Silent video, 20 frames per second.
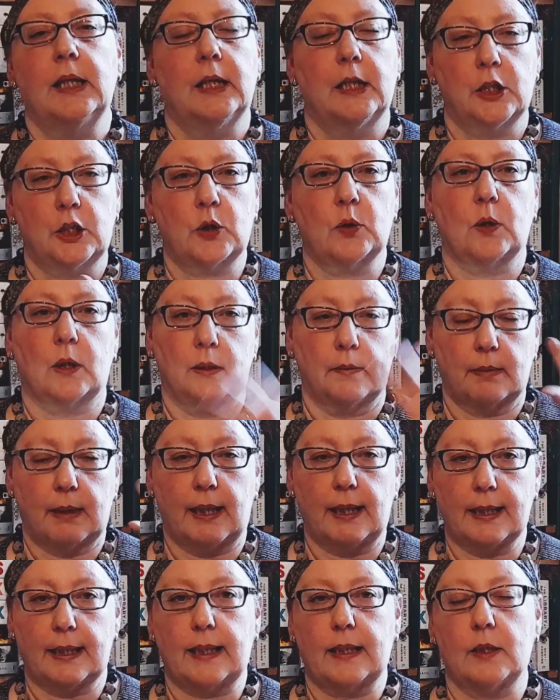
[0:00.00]
Sure,
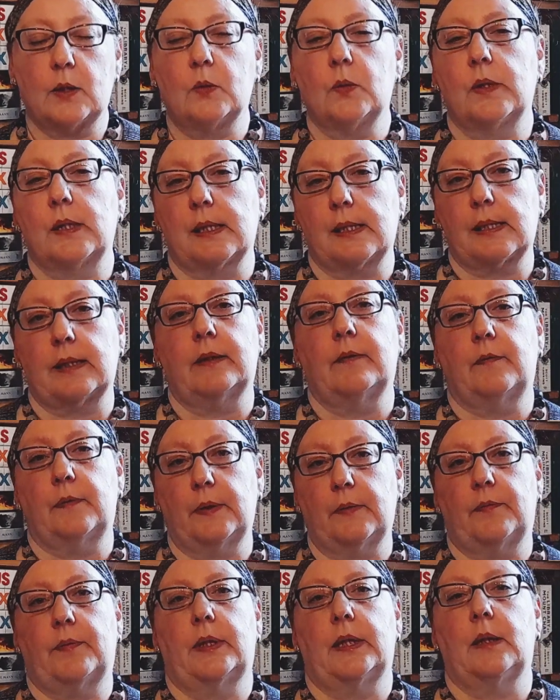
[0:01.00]
I can do this in
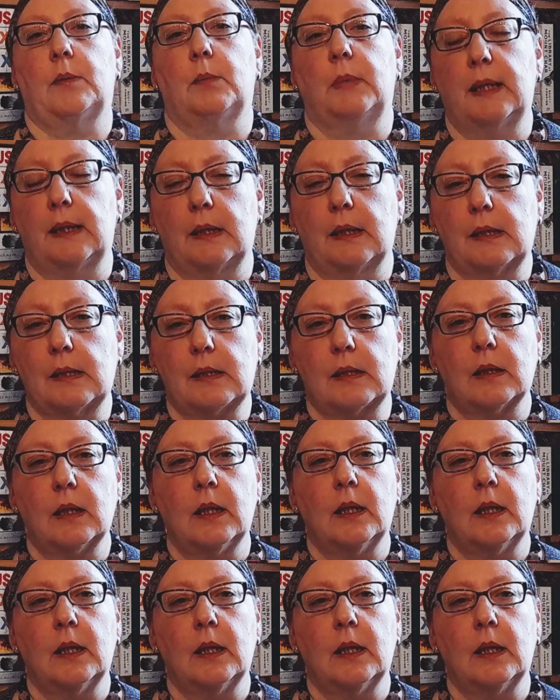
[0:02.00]
15 minutes.